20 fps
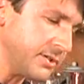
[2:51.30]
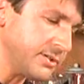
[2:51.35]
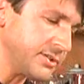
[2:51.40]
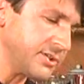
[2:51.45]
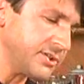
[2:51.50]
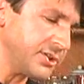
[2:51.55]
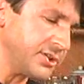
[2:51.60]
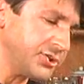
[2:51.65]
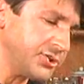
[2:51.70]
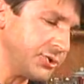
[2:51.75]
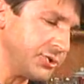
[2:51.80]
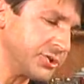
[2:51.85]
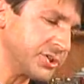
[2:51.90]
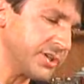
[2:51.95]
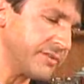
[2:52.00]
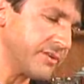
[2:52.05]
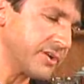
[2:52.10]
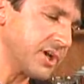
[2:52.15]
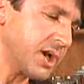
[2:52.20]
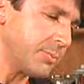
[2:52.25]
This is the
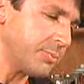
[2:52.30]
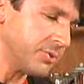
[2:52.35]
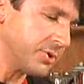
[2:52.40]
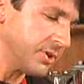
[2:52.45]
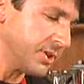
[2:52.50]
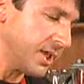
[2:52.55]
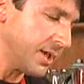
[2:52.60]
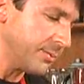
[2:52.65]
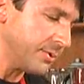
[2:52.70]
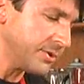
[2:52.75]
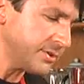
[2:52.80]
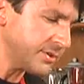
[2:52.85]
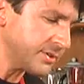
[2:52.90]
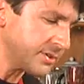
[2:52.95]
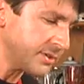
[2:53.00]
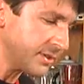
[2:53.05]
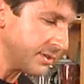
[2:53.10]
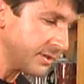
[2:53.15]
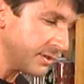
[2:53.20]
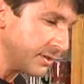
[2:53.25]
juice of a couple of
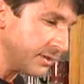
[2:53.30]
lemons.